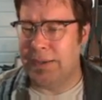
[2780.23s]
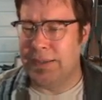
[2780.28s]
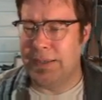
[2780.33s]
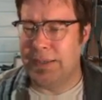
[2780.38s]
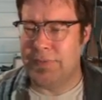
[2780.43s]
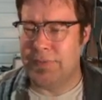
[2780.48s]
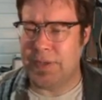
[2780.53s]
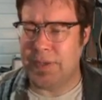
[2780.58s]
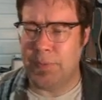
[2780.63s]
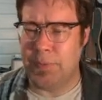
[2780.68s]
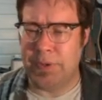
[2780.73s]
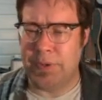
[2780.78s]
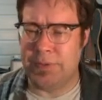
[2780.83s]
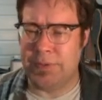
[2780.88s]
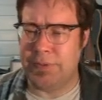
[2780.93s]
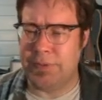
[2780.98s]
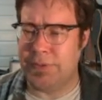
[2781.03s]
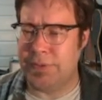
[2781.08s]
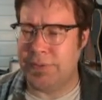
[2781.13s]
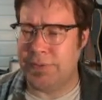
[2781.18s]
If someone
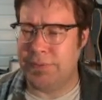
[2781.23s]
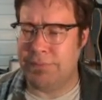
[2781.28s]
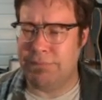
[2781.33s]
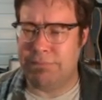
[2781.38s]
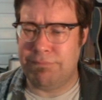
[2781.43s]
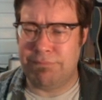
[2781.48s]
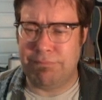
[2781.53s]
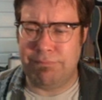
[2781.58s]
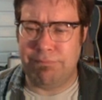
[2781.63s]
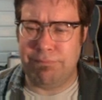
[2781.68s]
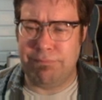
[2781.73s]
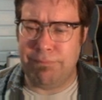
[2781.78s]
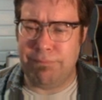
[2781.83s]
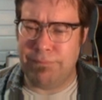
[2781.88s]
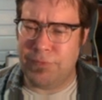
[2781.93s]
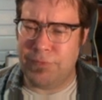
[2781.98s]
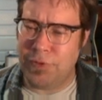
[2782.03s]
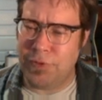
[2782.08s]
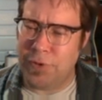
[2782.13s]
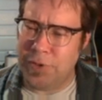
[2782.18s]

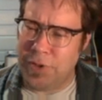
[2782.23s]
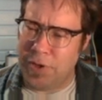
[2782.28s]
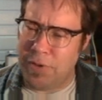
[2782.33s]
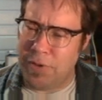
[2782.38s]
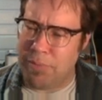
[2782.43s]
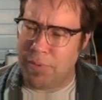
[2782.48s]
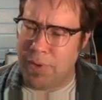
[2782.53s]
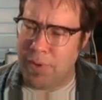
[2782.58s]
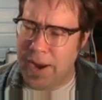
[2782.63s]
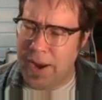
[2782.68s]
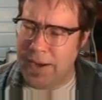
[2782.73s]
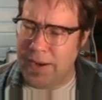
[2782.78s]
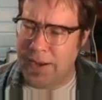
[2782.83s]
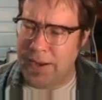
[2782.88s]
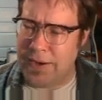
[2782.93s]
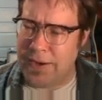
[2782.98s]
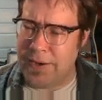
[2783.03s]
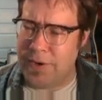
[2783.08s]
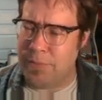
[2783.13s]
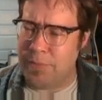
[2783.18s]
took your brain
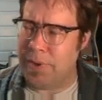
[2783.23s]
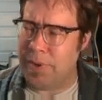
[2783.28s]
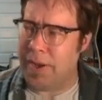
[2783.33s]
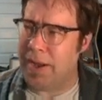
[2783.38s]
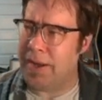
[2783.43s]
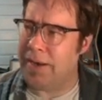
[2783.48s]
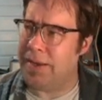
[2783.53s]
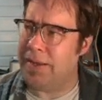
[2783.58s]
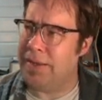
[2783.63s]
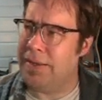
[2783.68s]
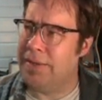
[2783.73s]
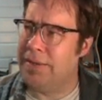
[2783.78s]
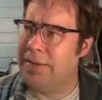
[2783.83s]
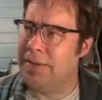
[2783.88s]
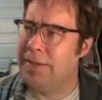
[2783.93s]
out of your body,